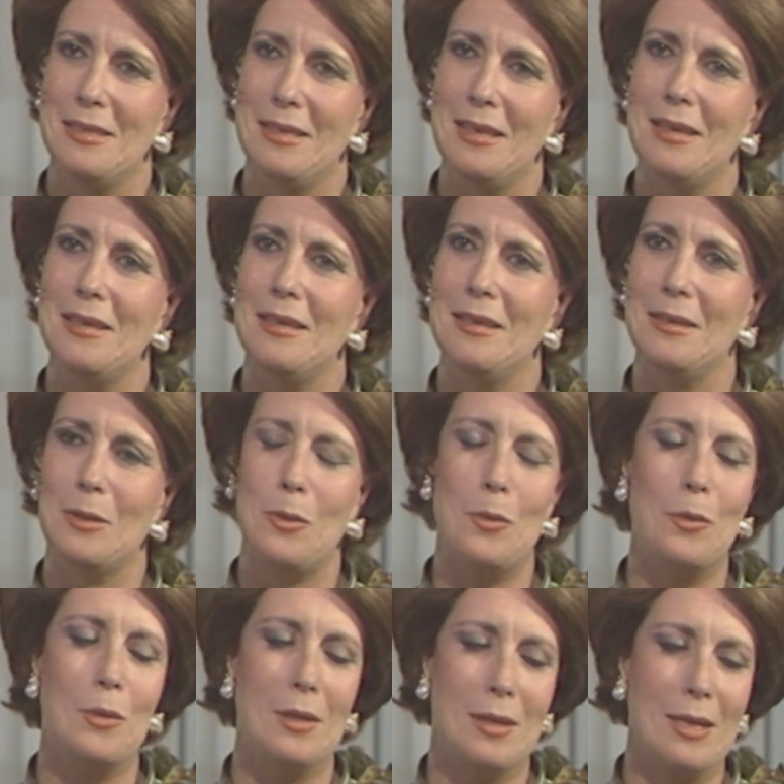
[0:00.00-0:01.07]

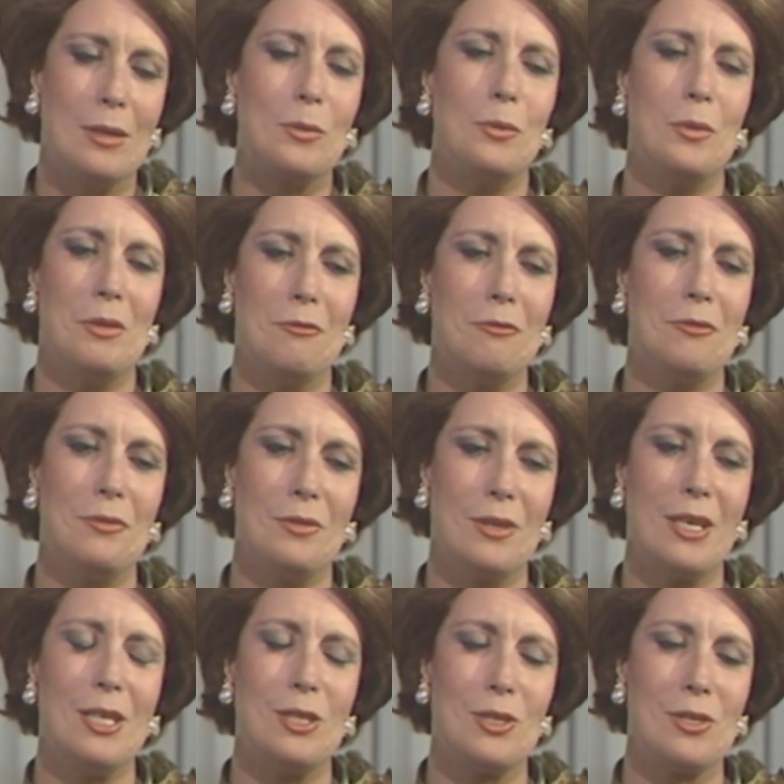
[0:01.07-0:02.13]
call that we've
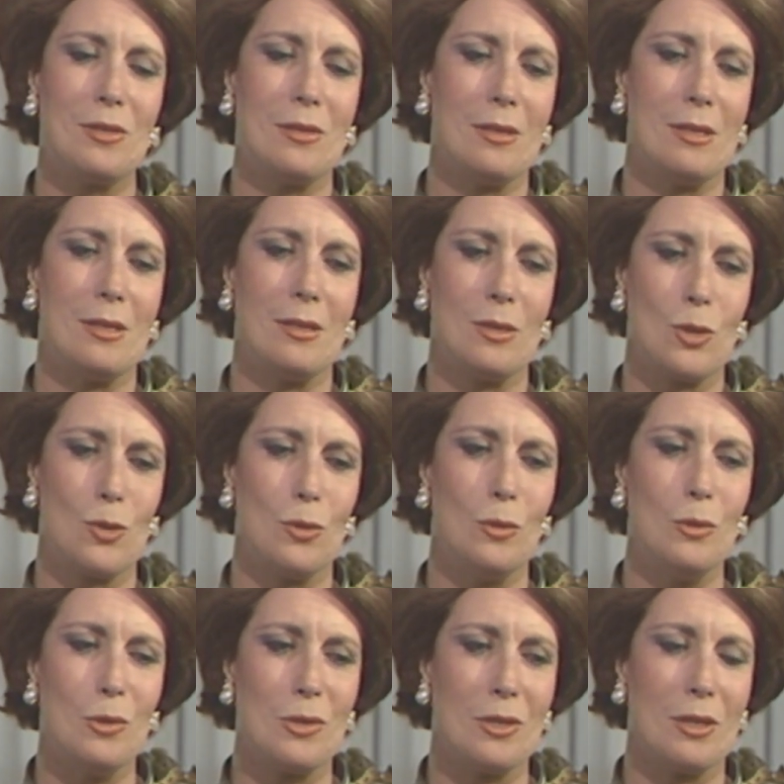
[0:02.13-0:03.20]
reached a
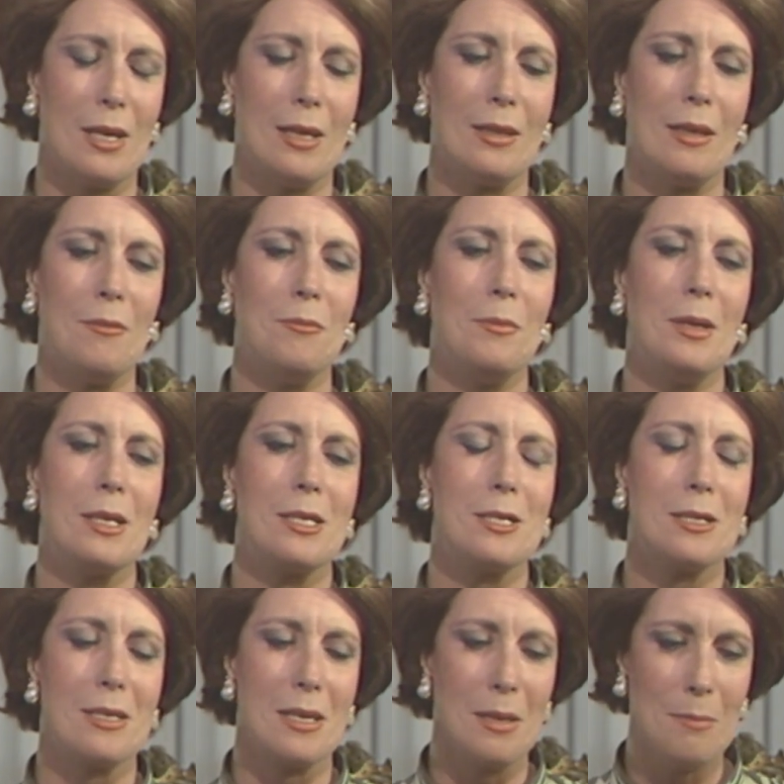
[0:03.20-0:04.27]
solution and I'm
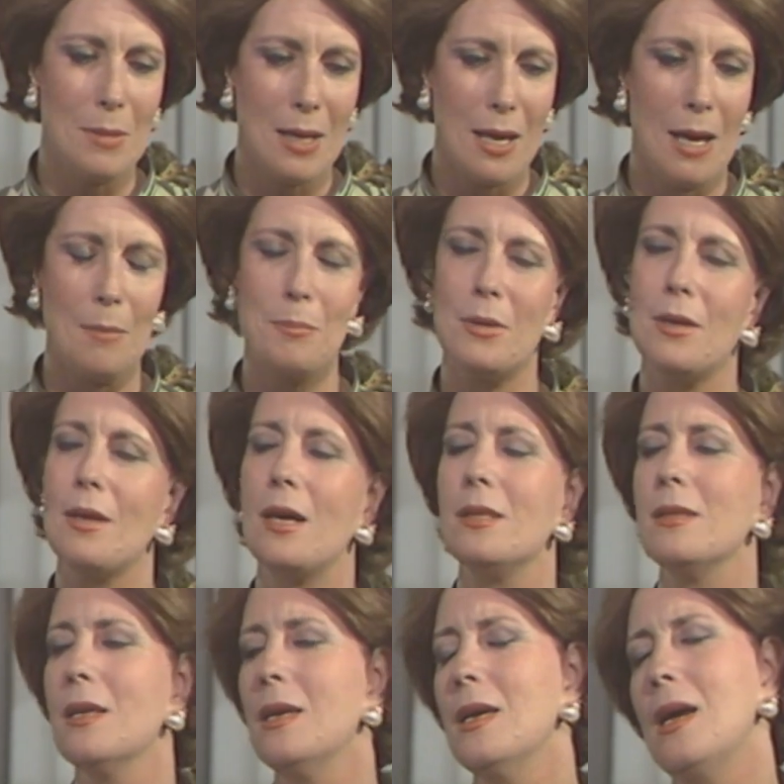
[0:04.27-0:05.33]
extremely happy. And
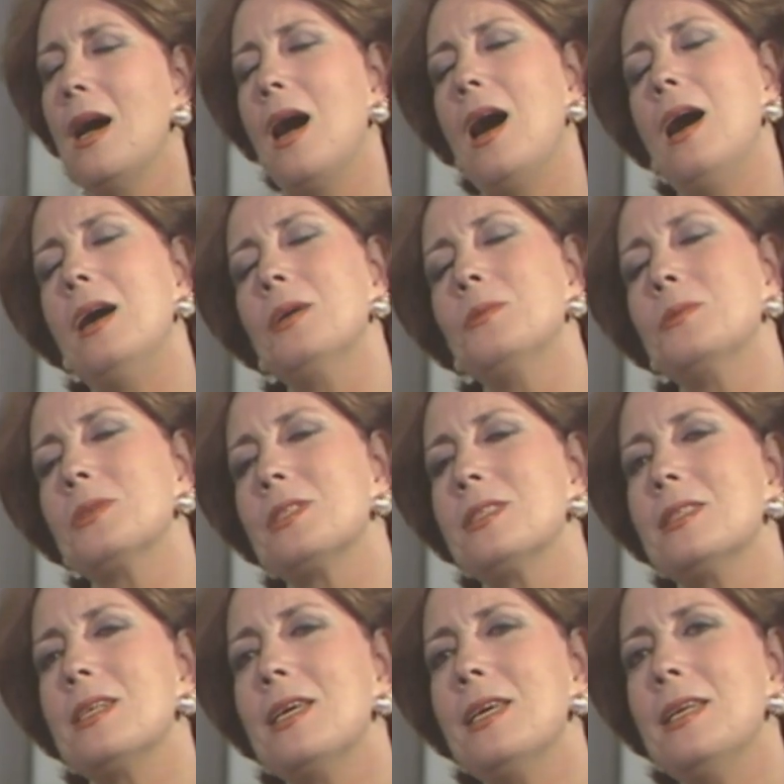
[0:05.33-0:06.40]
I was
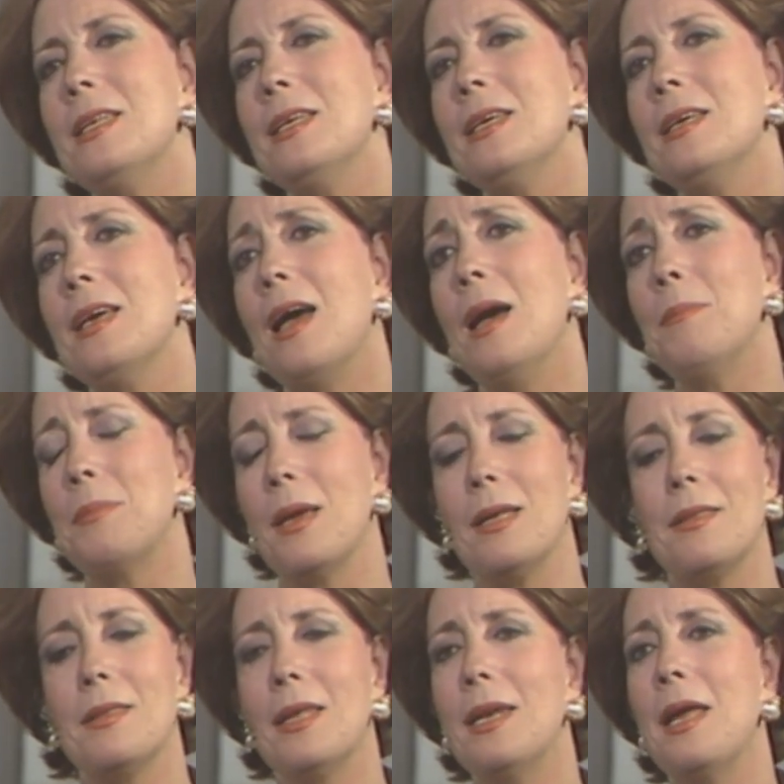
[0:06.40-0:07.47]
really happy.
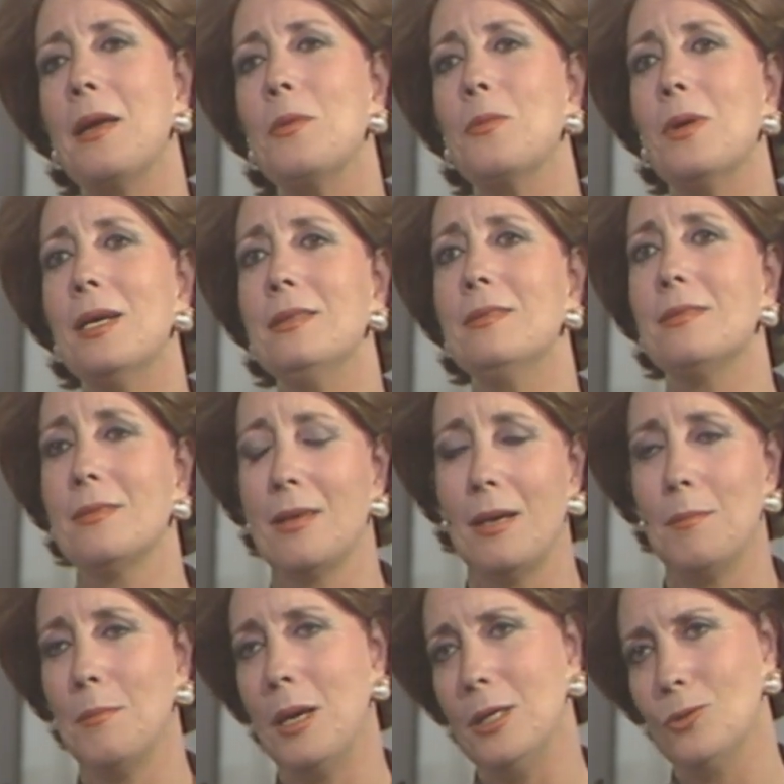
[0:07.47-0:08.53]
And then I went,
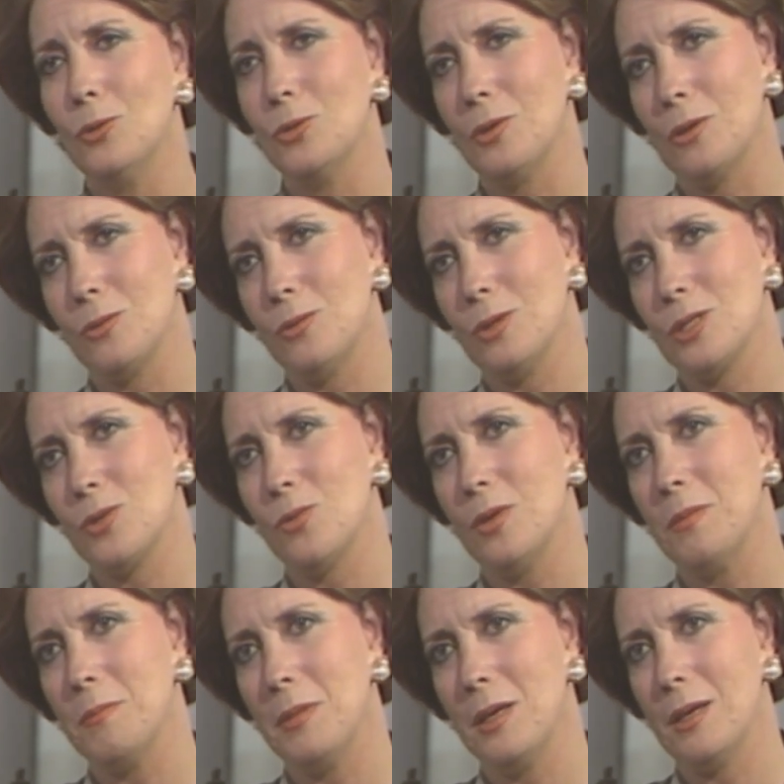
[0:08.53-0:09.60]
my daughter was
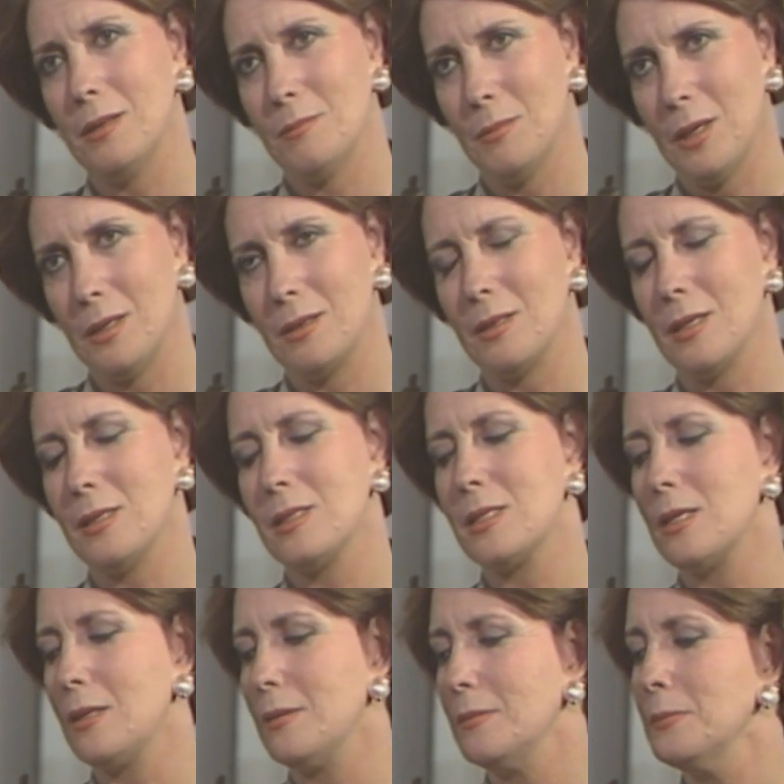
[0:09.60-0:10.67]
with me and my
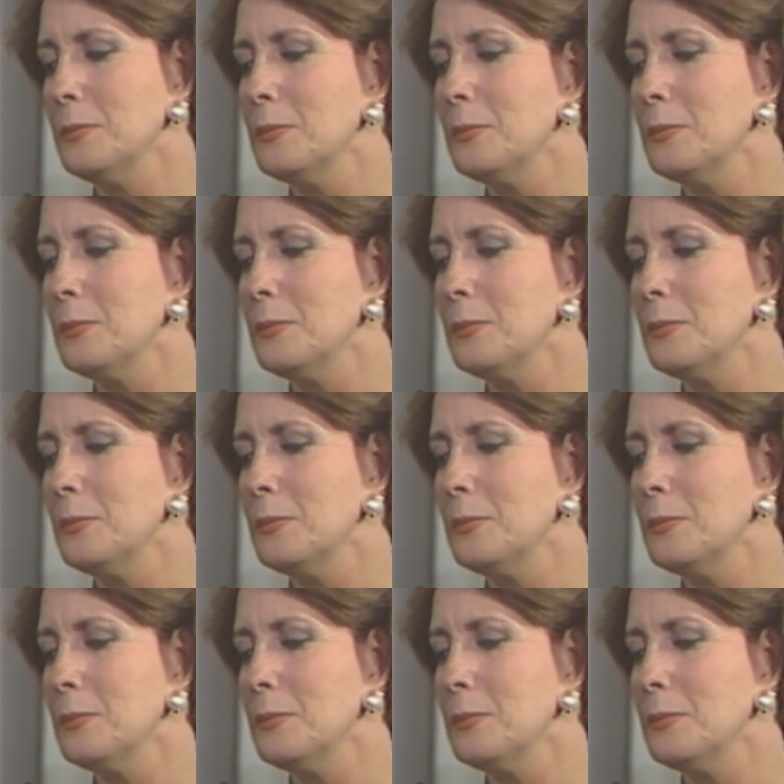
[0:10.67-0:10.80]
grandson.